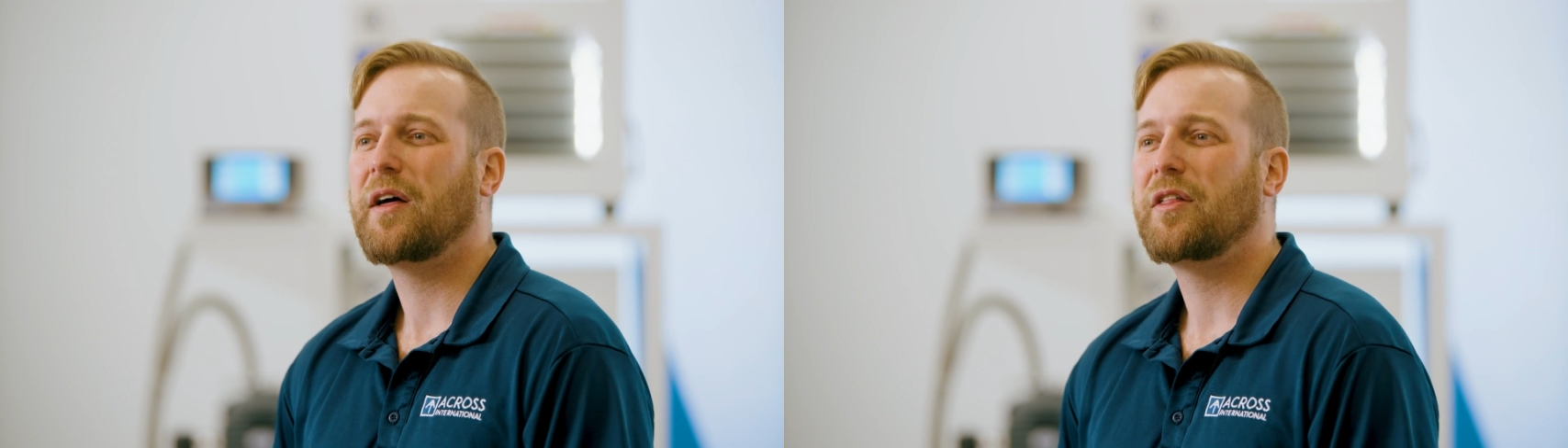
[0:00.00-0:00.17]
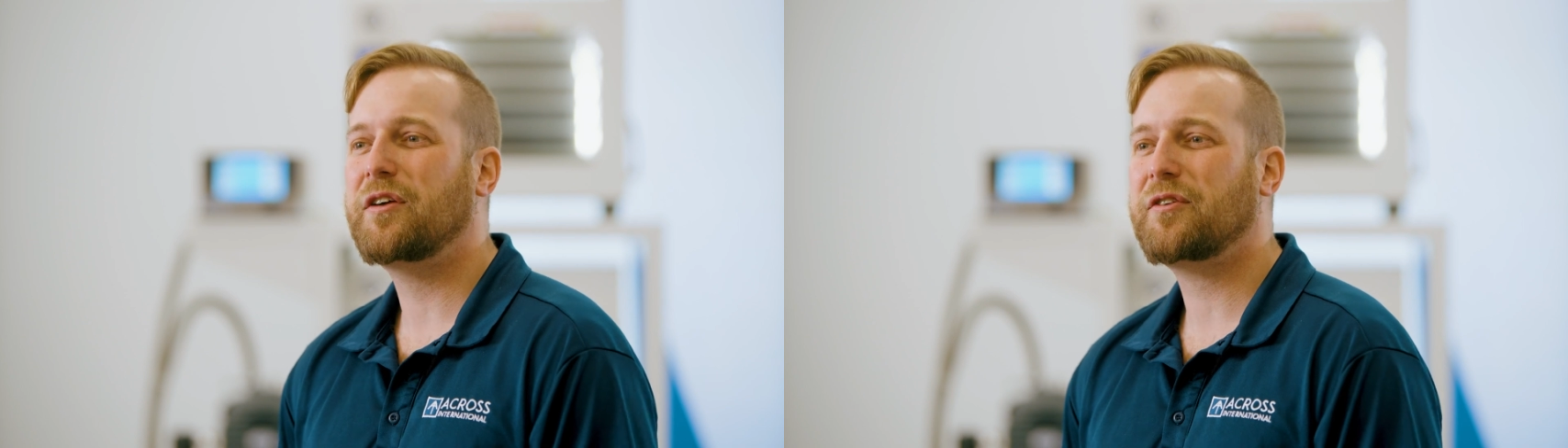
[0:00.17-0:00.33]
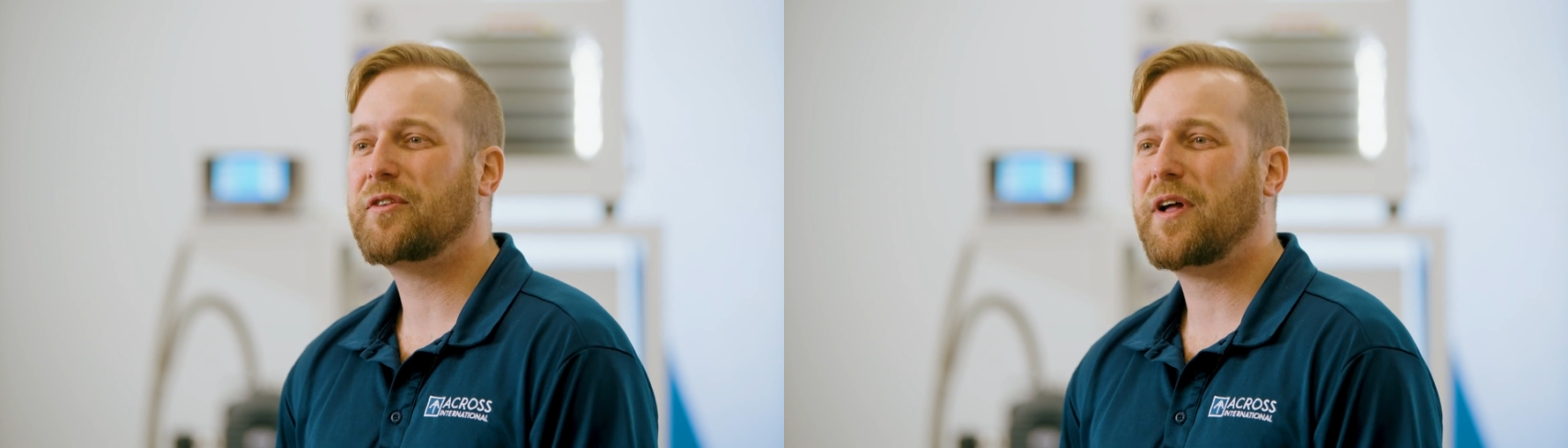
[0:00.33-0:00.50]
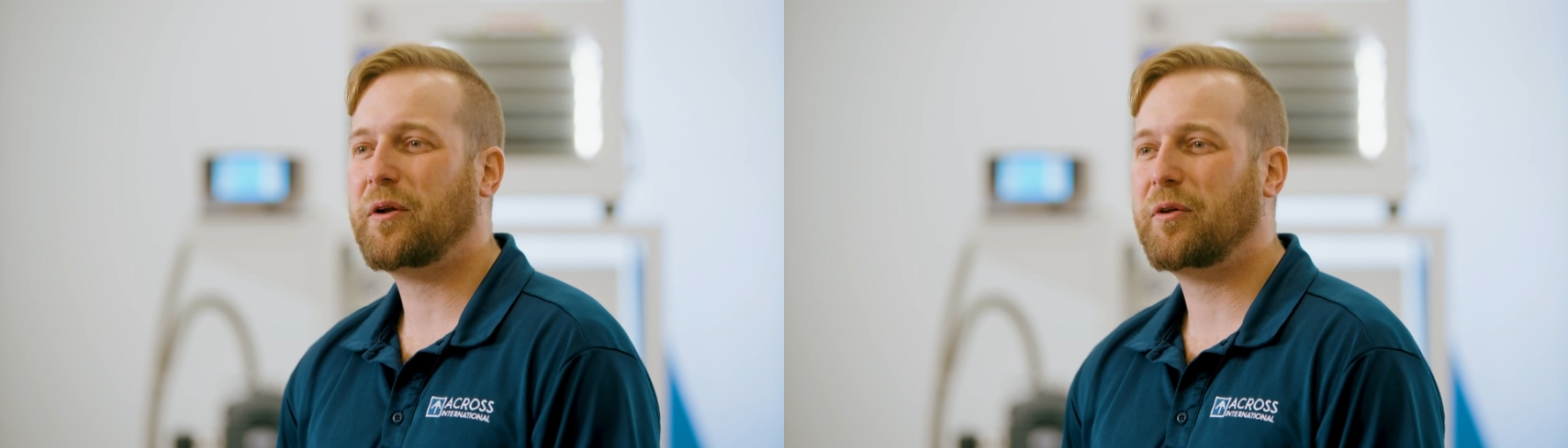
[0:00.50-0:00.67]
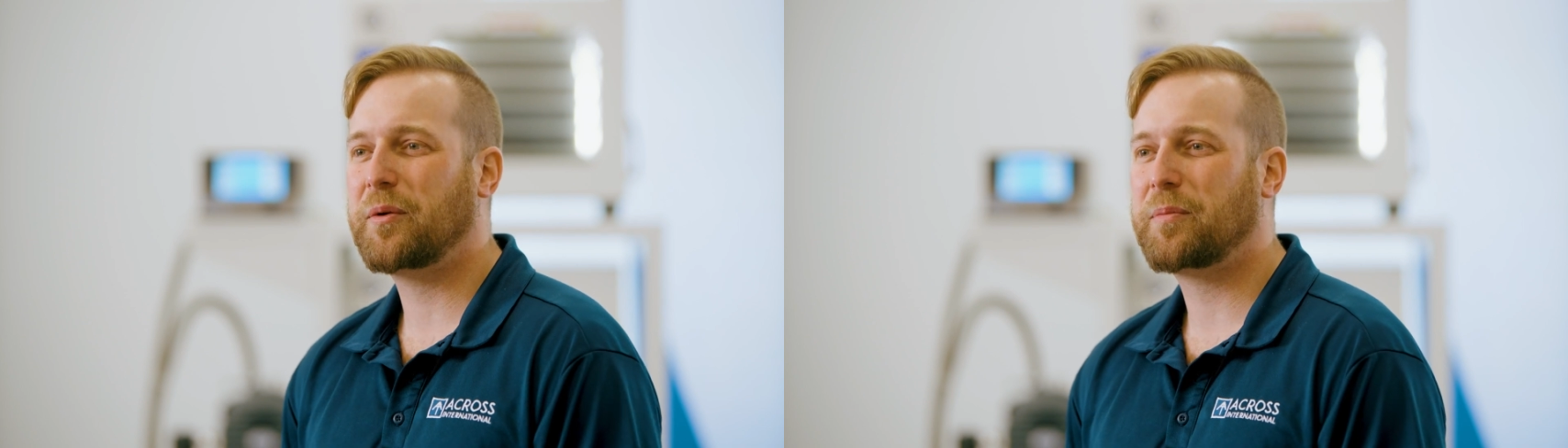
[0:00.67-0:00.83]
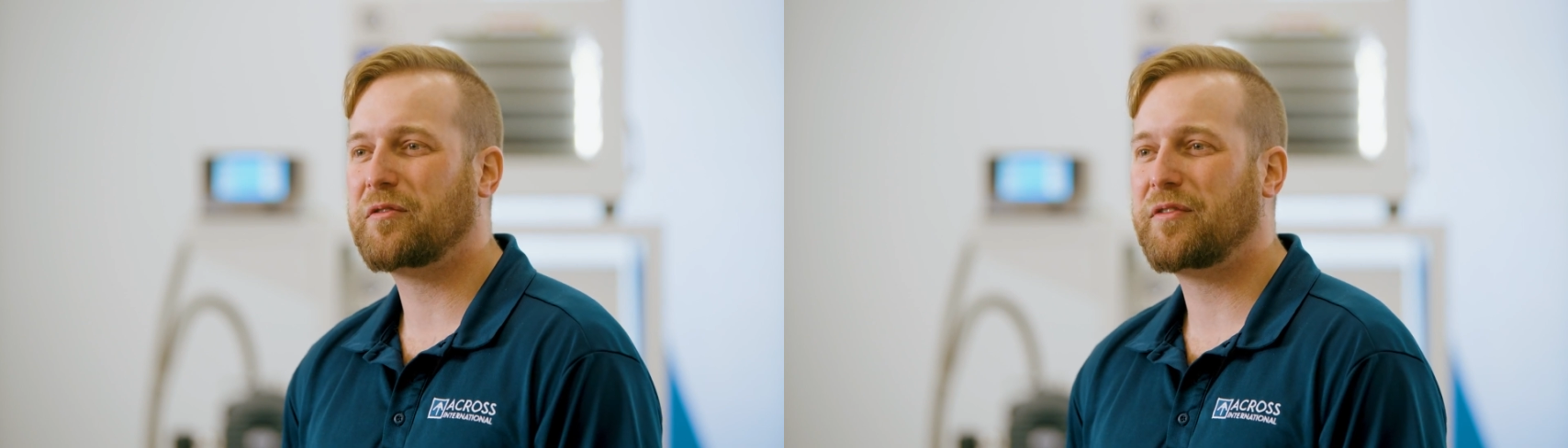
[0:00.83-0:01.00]
This not
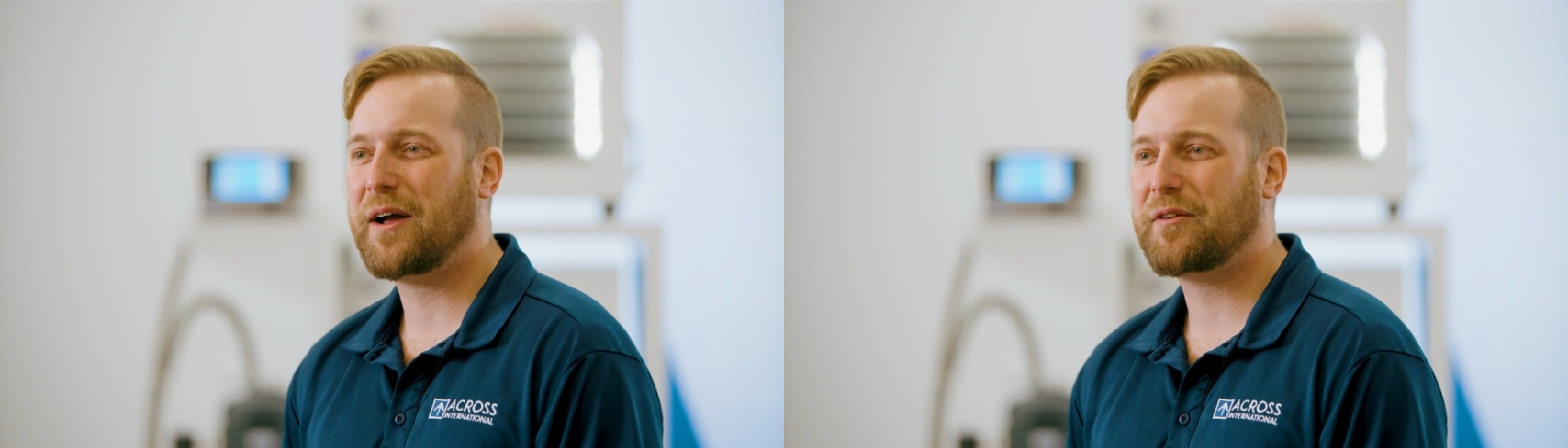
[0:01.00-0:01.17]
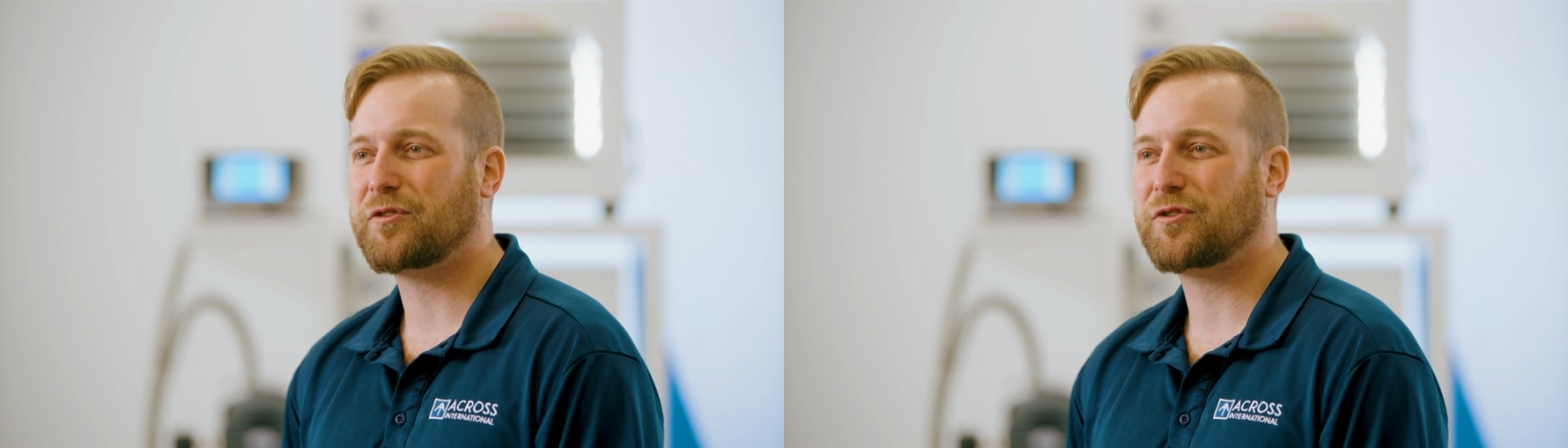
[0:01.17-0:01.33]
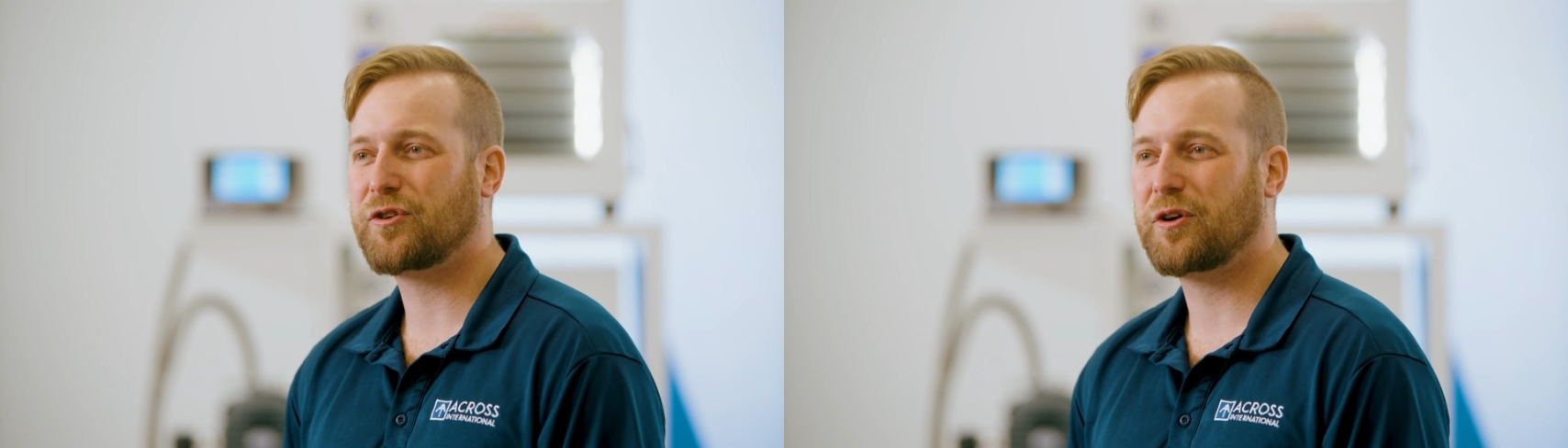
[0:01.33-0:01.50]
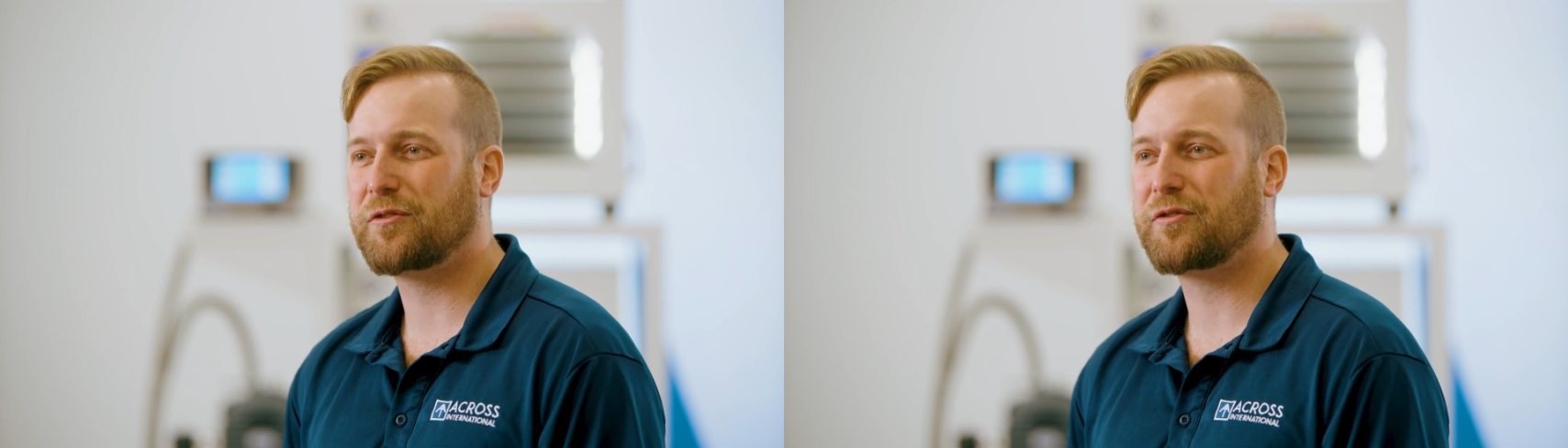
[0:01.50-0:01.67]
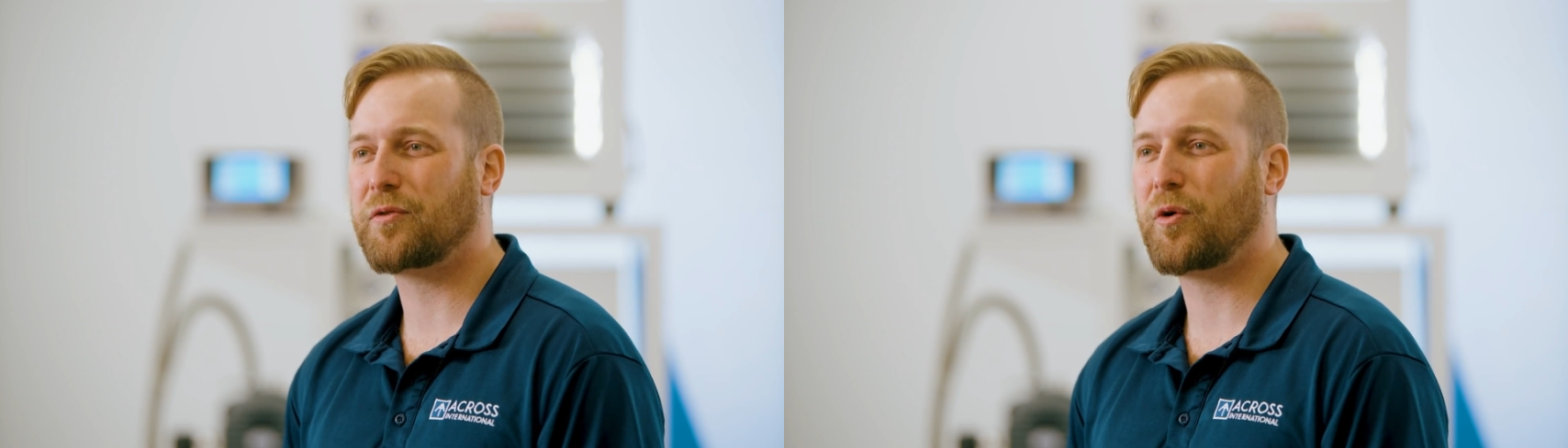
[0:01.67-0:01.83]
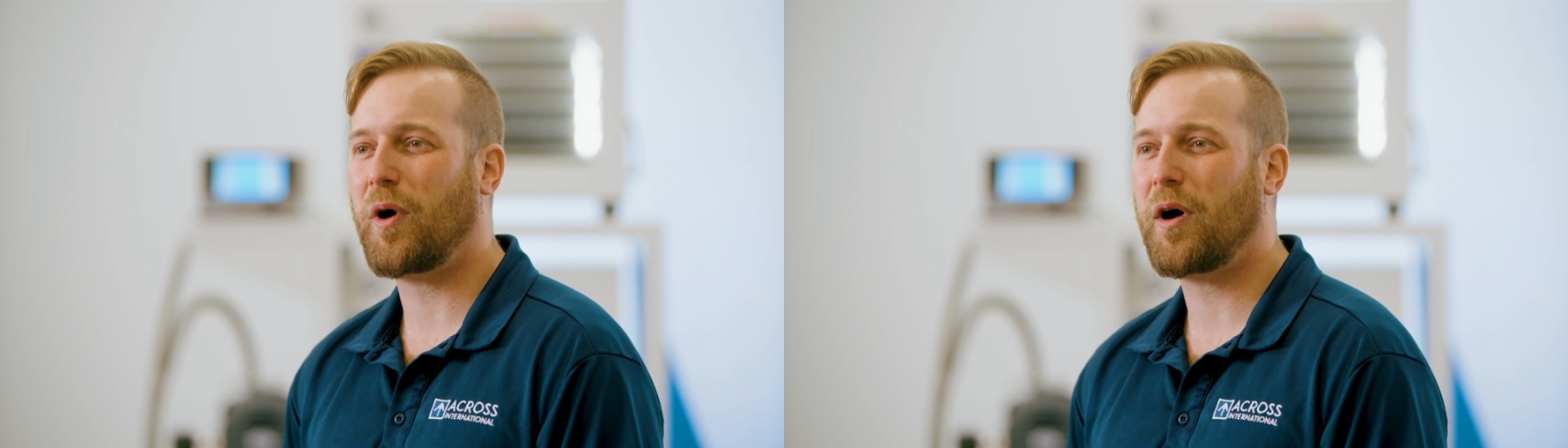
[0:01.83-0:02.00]
only provides assurance
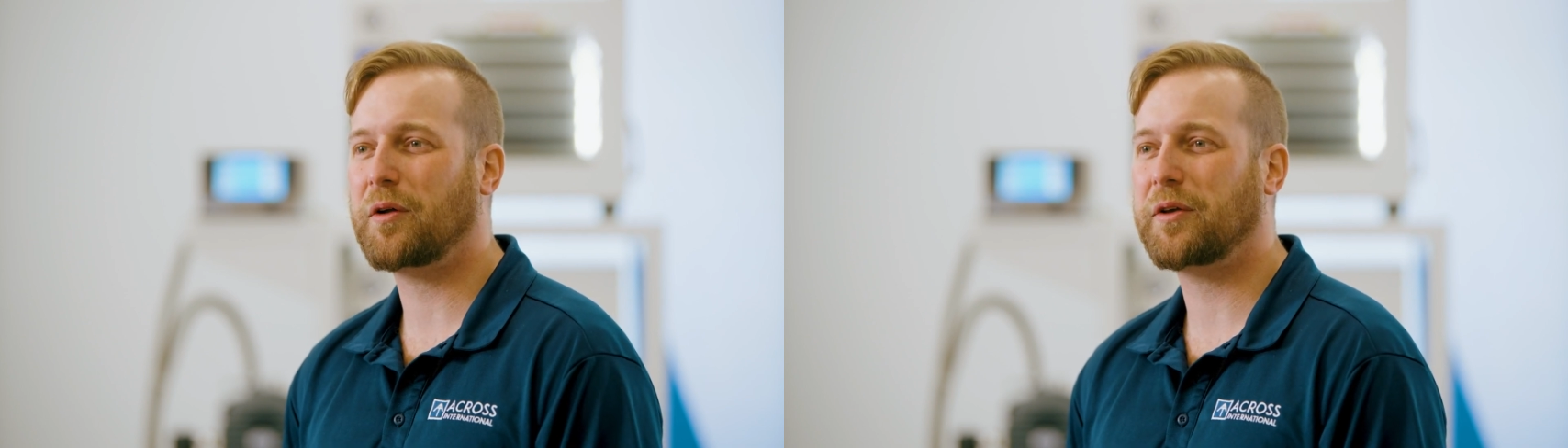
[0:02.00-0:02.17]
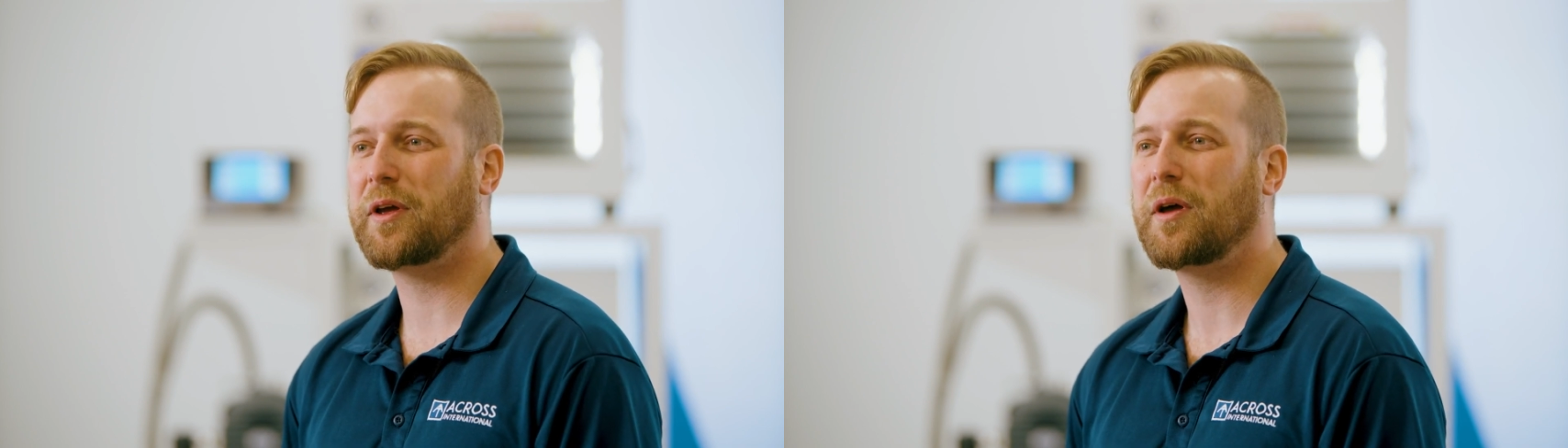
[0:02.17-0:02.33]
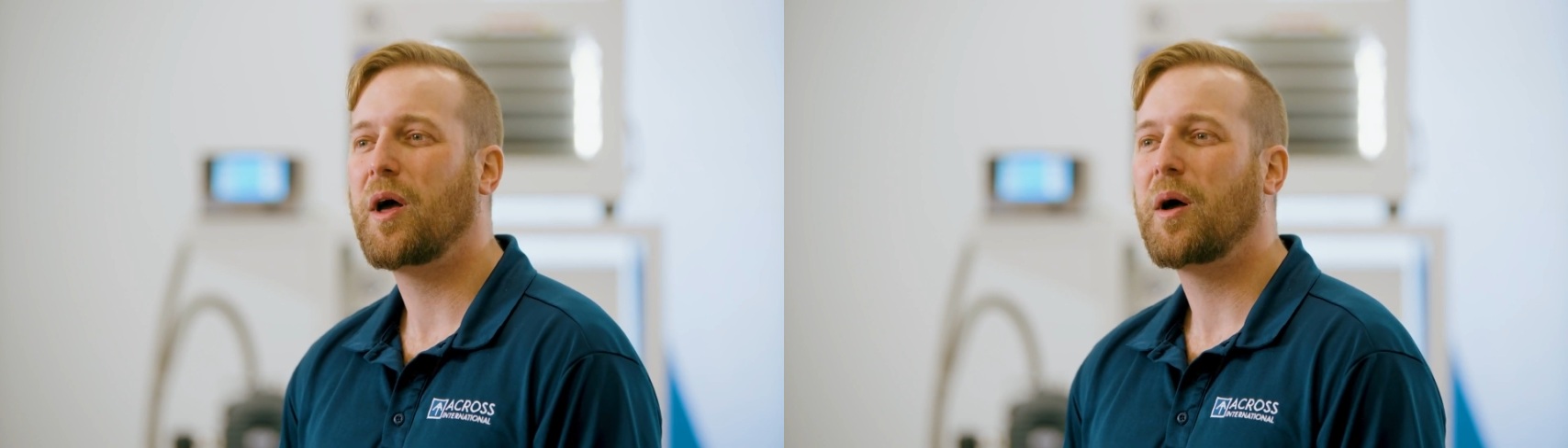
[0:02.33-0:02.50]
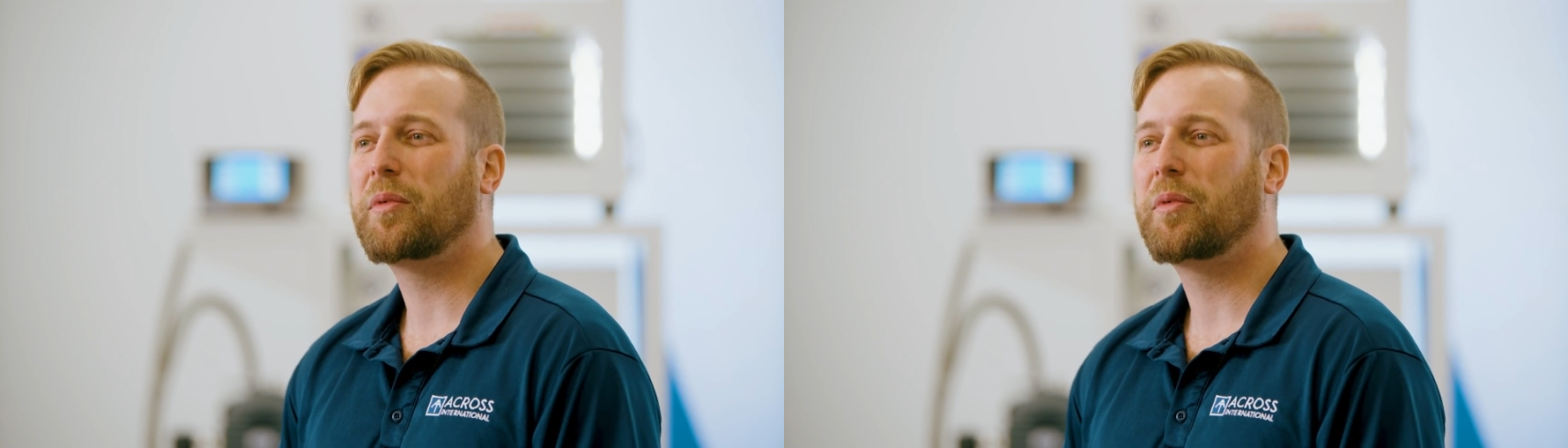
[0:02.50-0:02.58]
of quality,